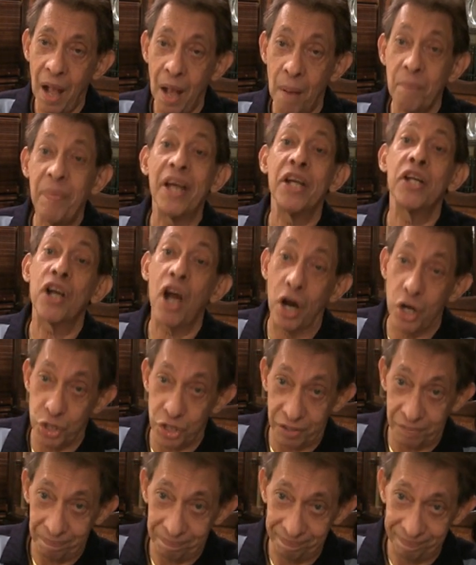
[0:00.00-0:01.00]
Ben
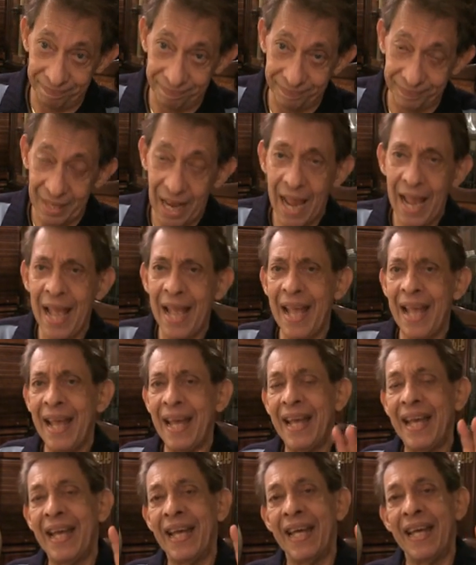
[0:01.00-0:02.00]
Carson.
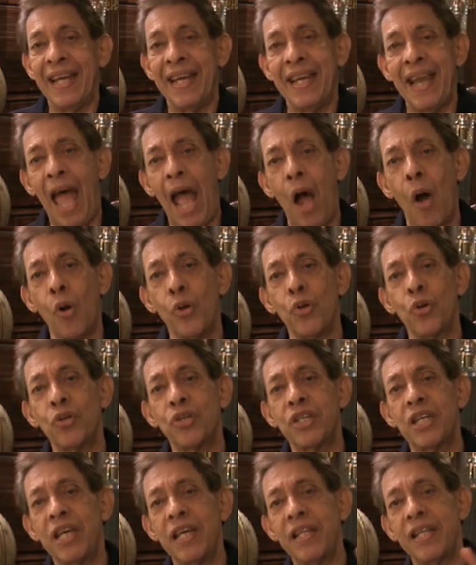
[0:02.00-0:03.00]
Now you
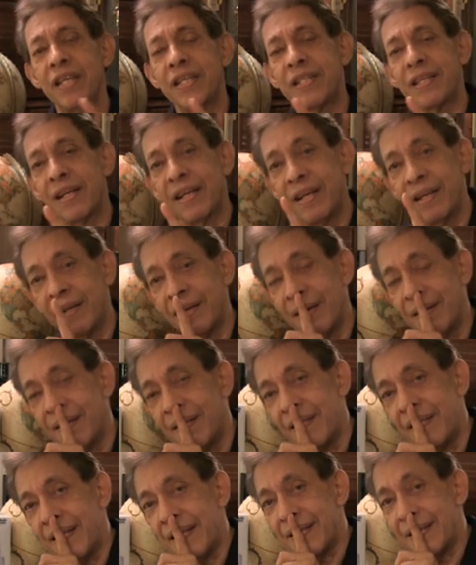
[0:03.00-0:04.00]
see this
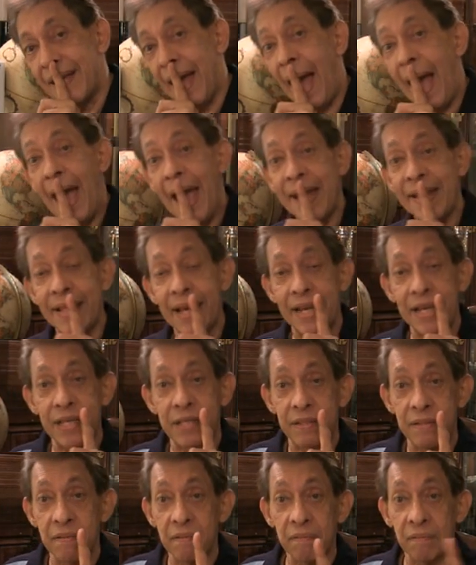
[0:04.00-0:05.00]
guy that
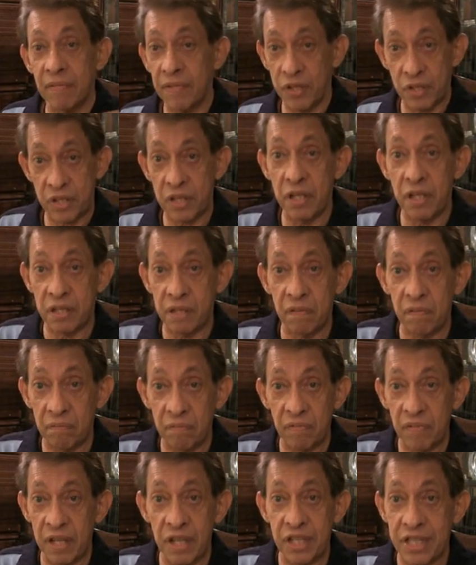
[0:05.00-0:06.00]
is
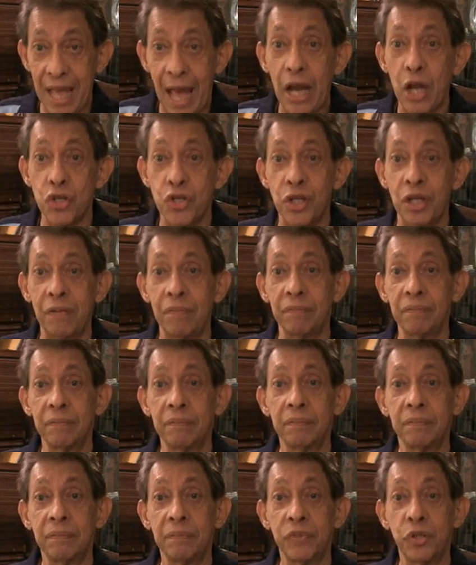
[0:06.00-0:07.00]
intelligent,
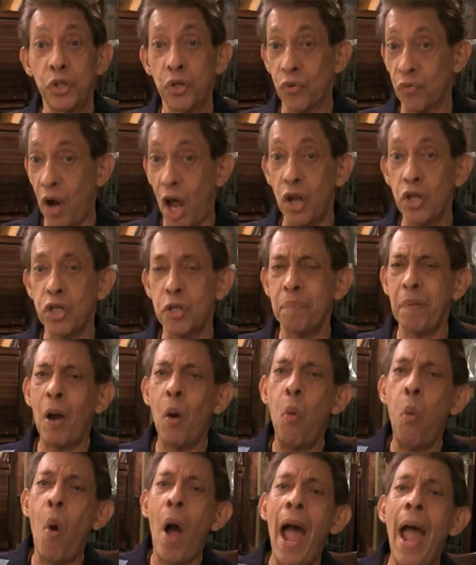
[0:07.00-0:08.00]
neurologist,
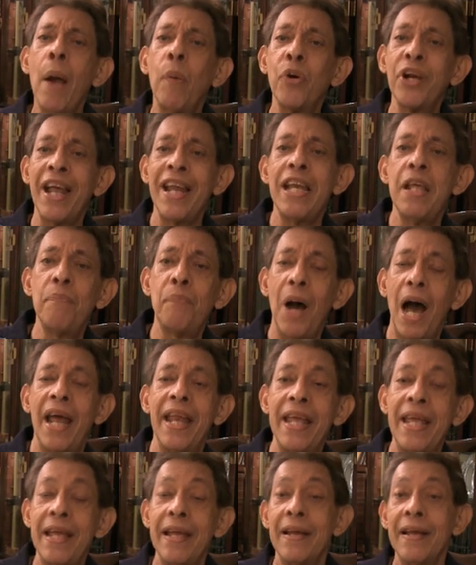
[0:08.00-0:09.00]
but why would
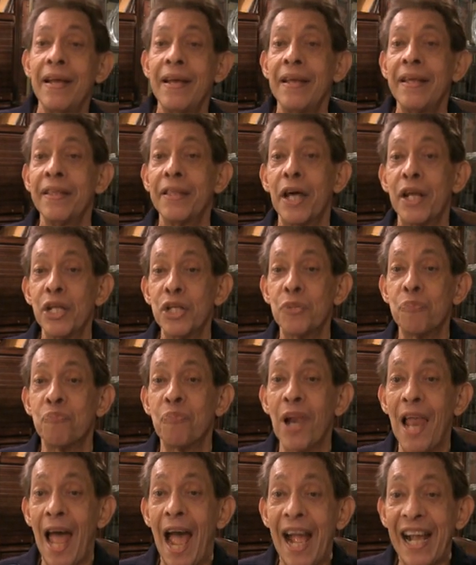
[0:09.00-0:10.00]
anybody that is
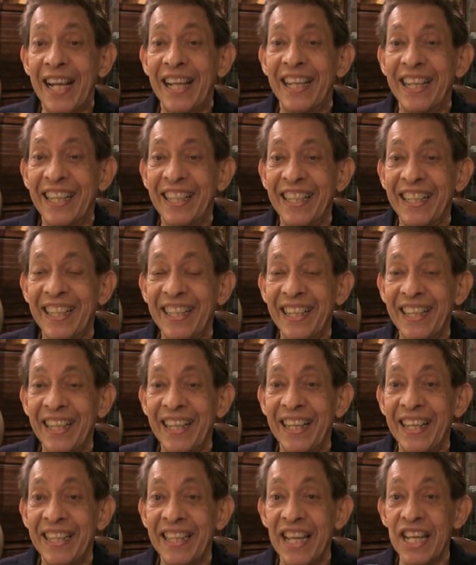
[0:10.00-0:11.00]
black,
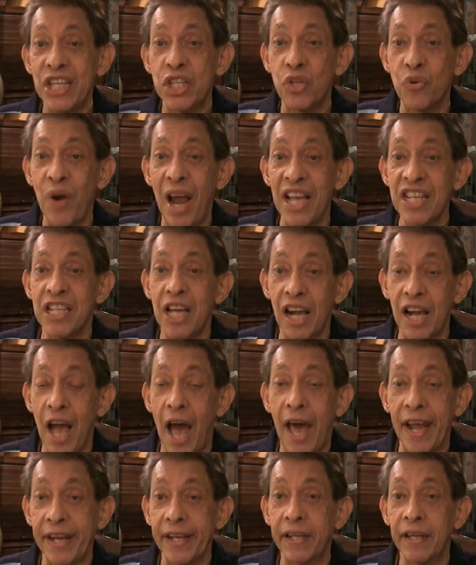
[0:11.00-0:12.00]
that is
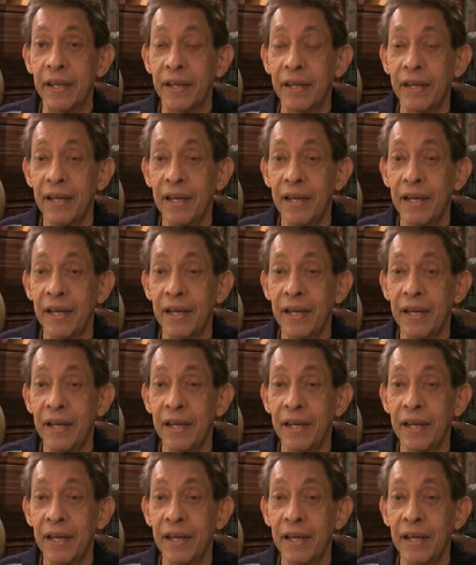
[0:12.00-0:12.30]
psychotic,